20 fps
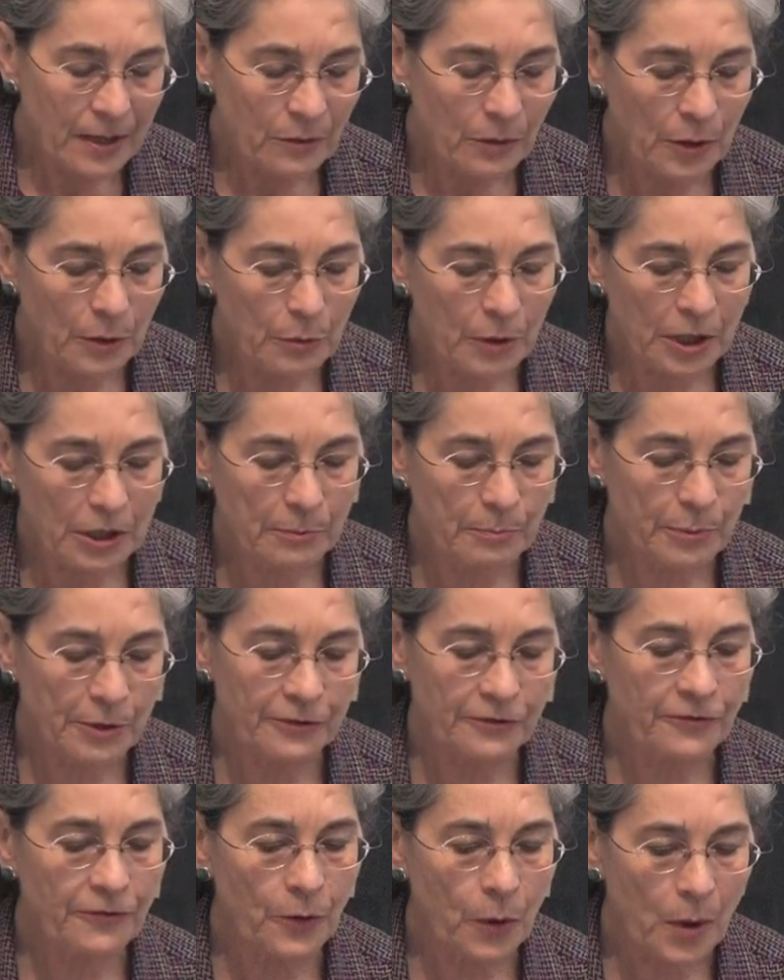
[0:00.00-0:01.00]
We will
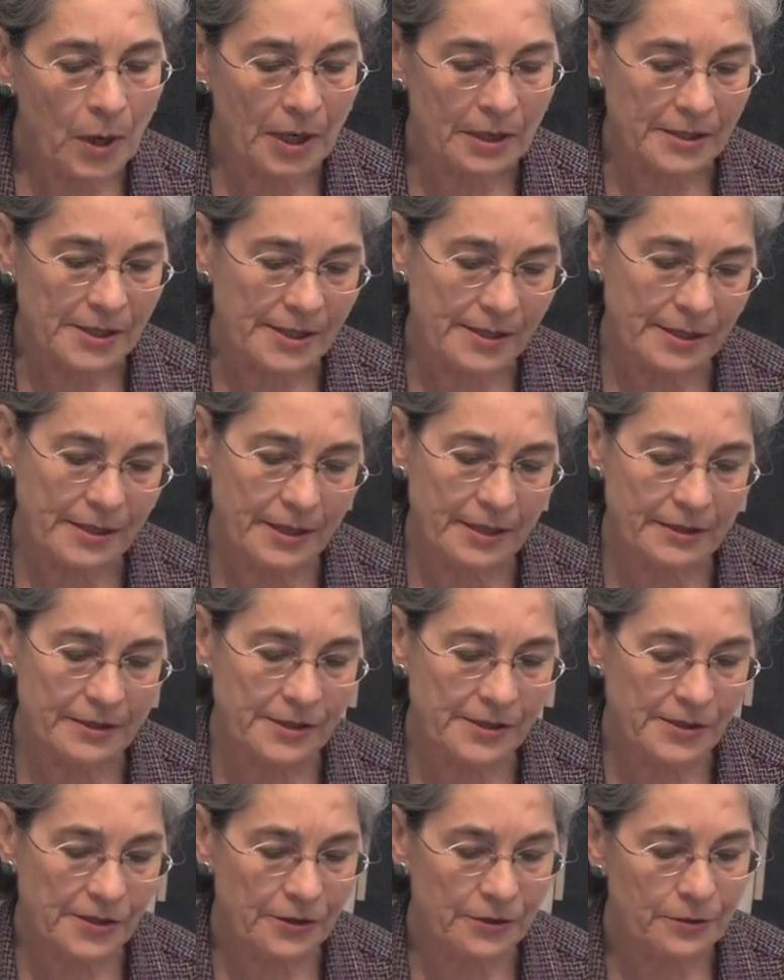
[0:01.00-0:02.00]
perforce
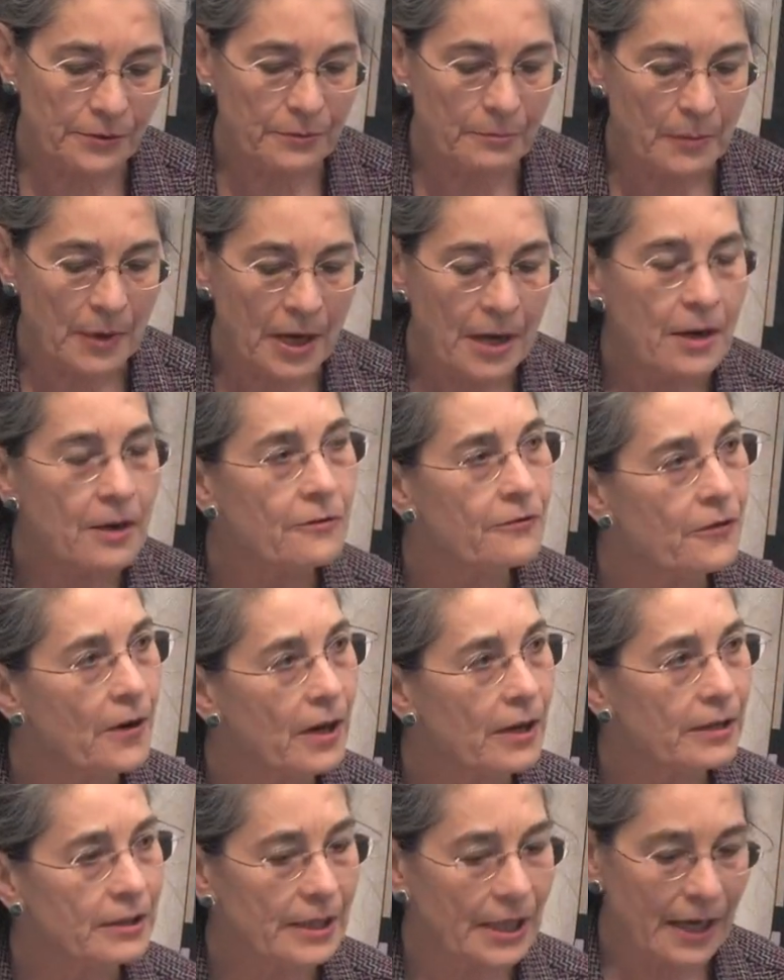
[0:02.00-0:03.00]
consume
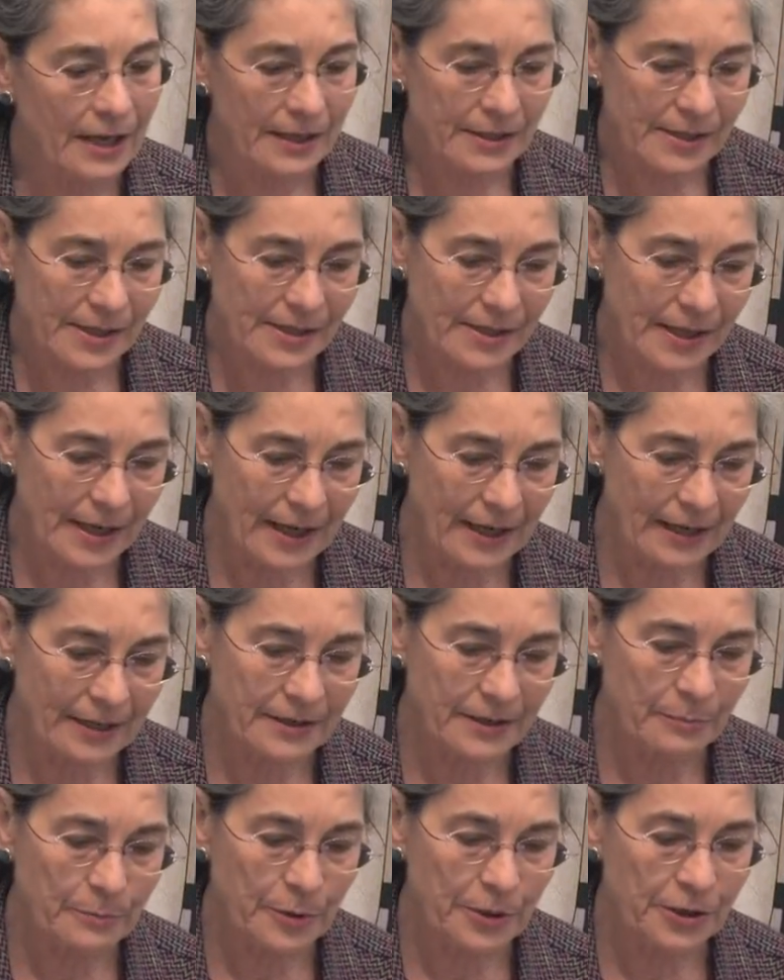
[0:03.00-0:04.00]
far less
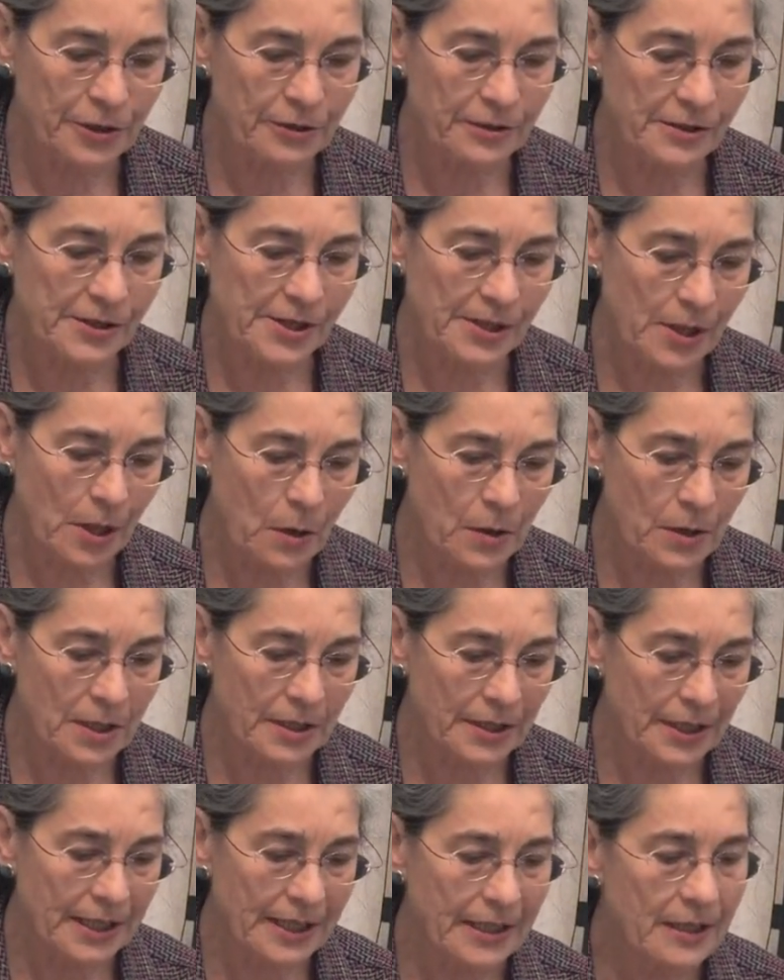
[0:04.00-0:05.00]
and produce
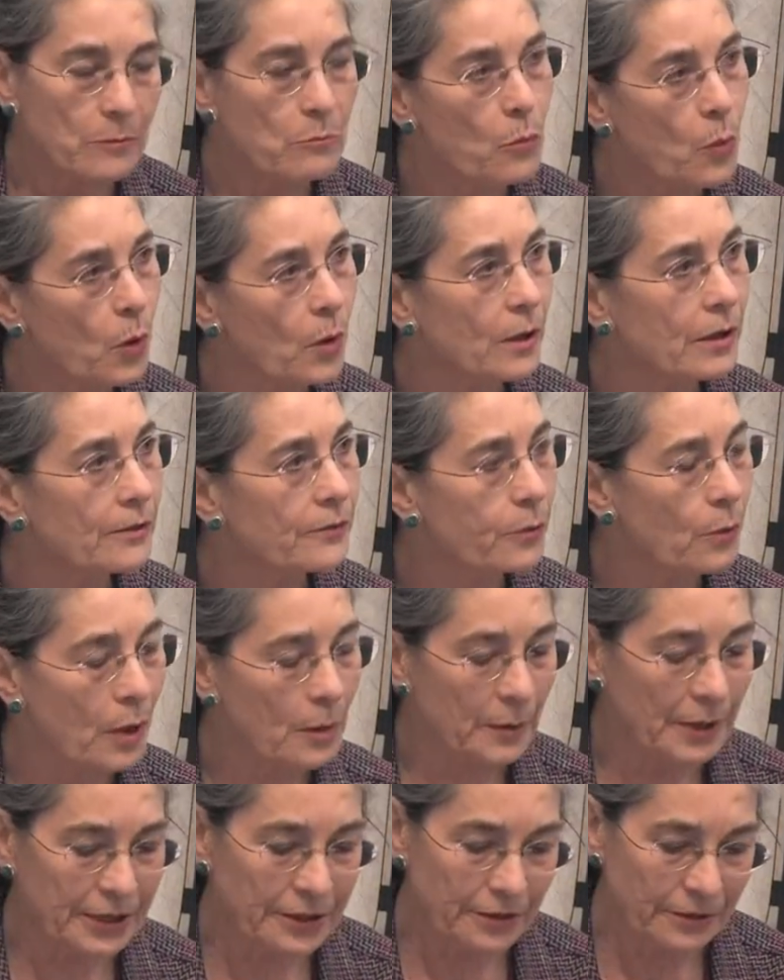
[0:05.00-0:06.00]
locally more of what
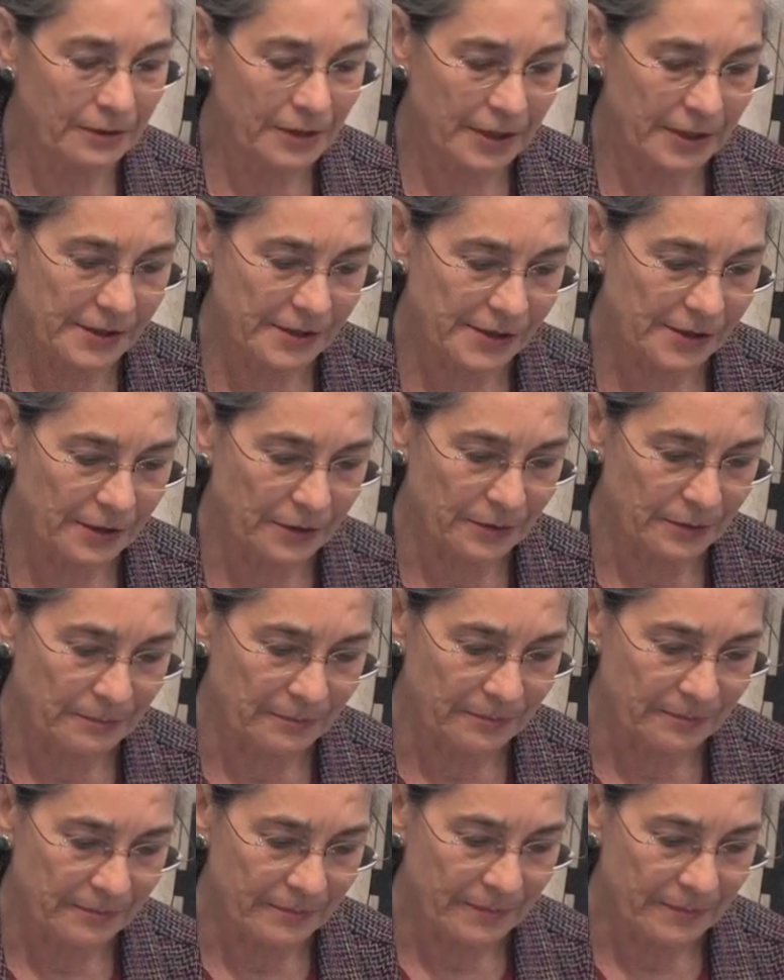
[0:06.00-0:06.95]
we do consume.